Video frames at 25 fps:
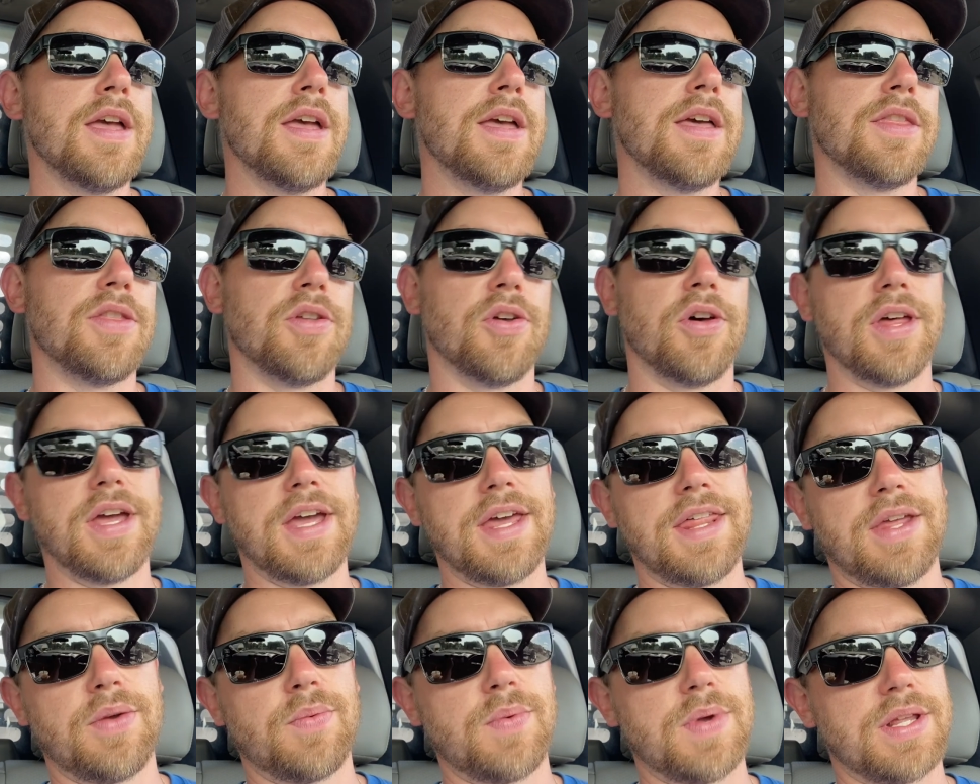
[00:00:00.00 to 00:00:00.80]
The only
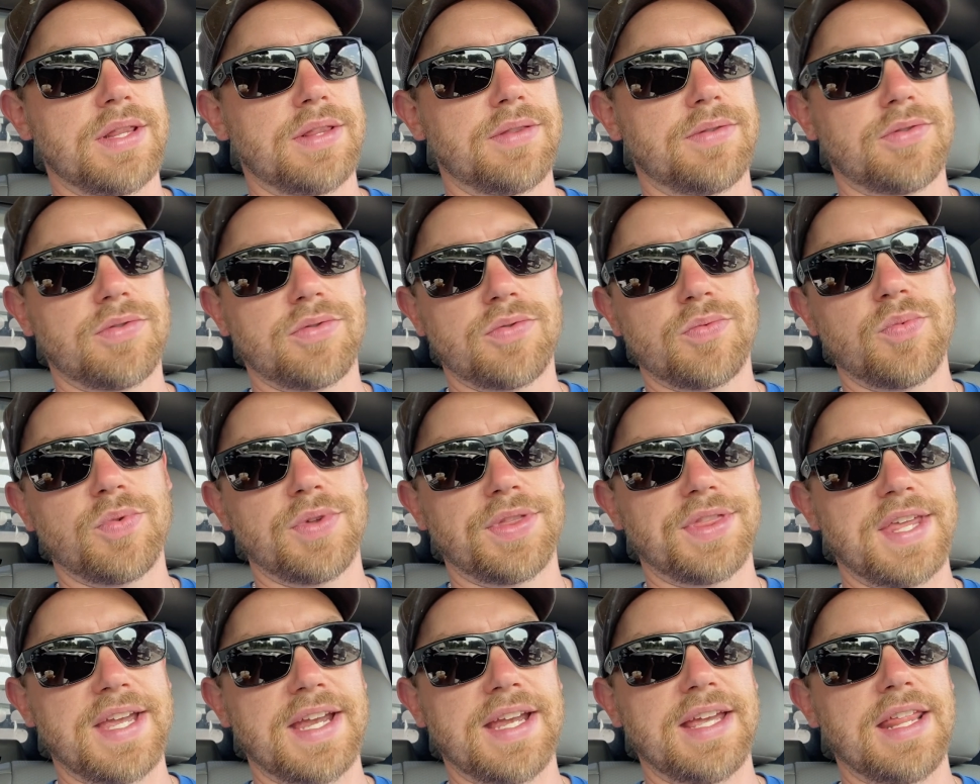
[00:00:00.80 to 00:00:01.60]
other thing we were
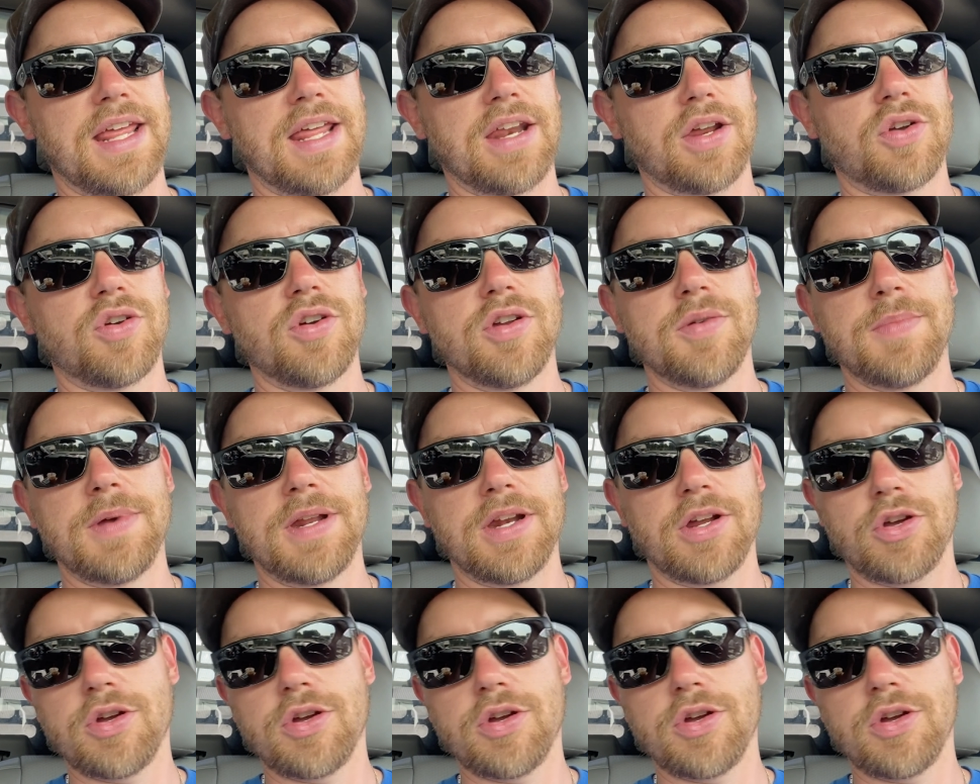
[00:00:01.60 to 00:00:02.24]
thinking that it could have been,